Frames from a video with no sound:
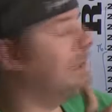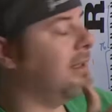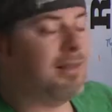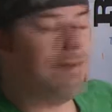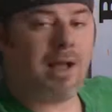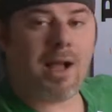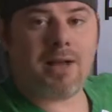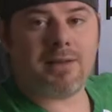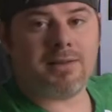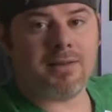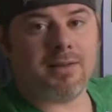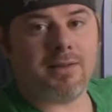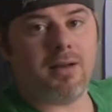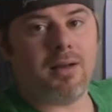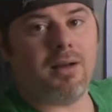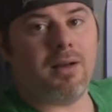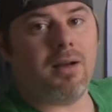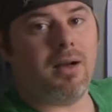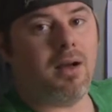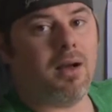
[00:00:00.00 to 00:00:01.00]
He locks in
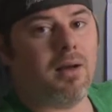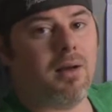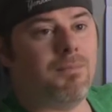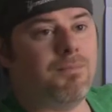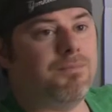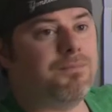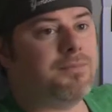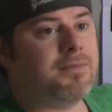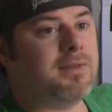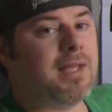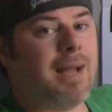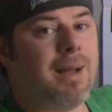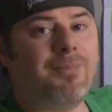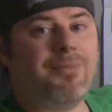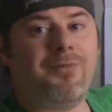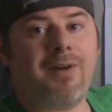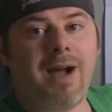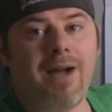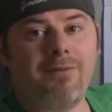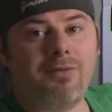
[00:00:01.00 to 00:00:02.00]
a
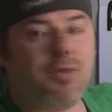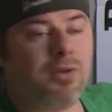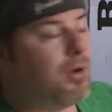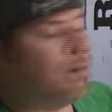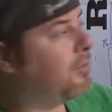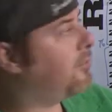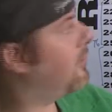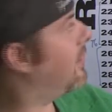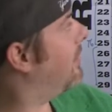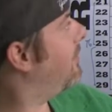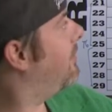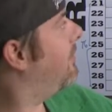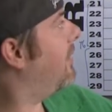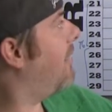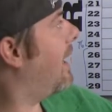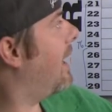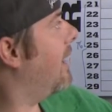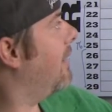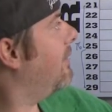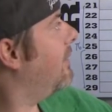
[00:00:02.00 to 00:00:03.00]
top 5 closer at
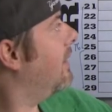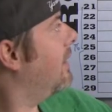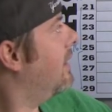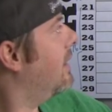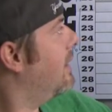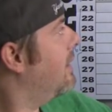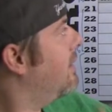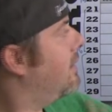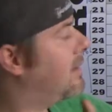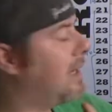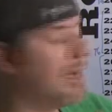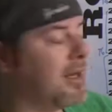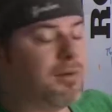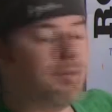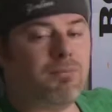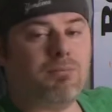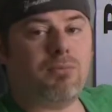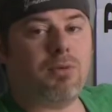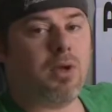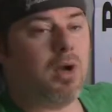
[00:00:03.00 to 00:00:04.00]
5. He's
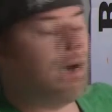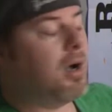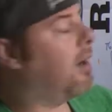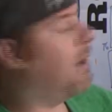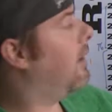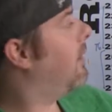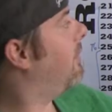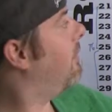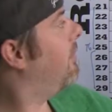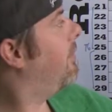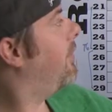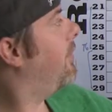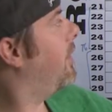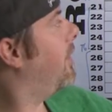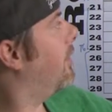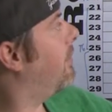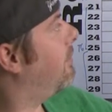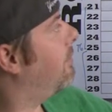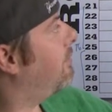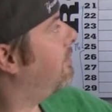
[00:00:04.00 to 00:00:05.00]
got
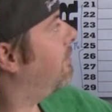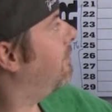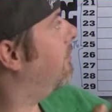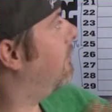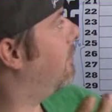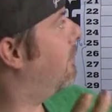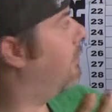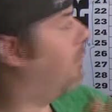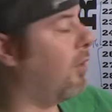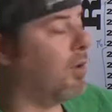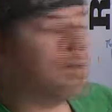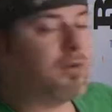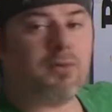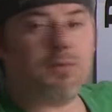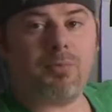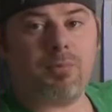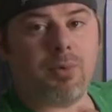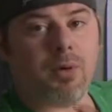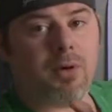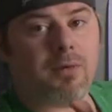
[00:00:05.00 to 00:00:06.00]
the
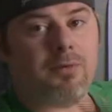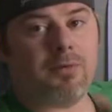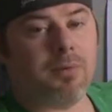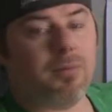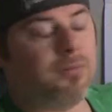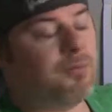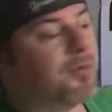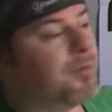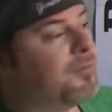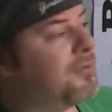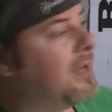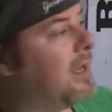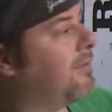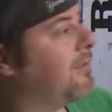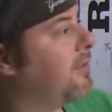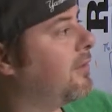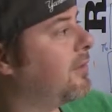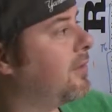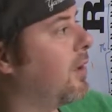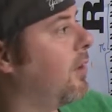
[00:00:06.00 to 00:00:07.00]
Vogelsberg from San
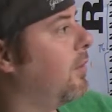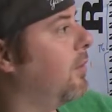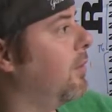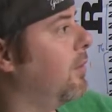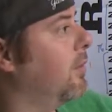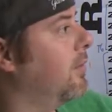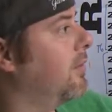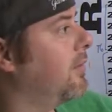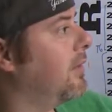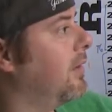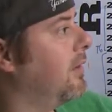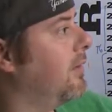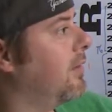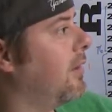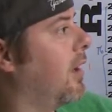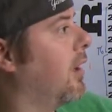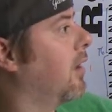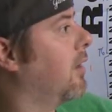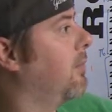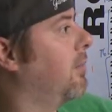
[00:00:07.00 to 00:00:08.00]
Francisco, who is
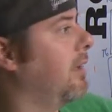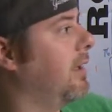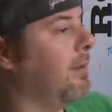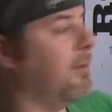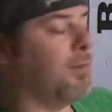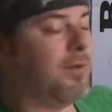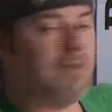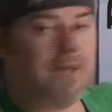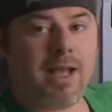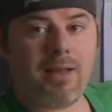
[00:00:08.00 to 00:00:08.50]
arguably with